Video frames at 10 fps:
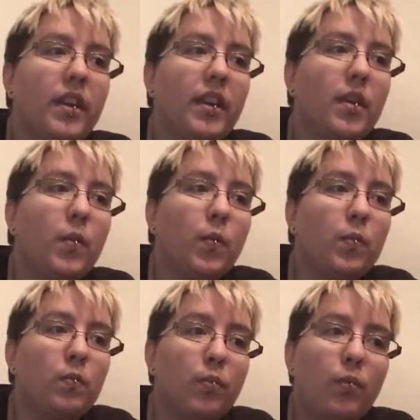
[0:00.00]
it
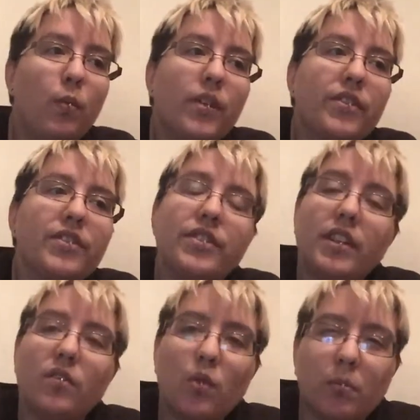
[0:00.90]
wasn't
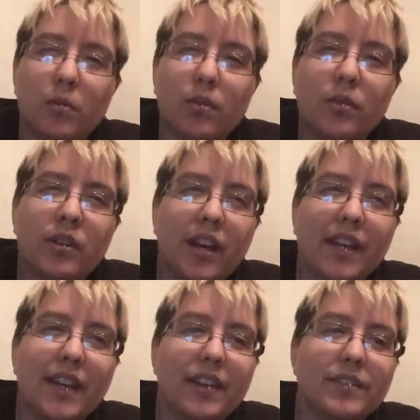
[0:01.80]
seen normal, I
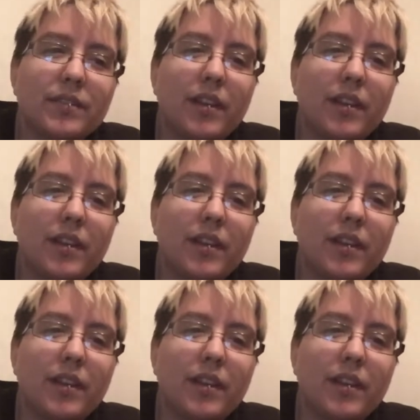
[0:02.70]
guess.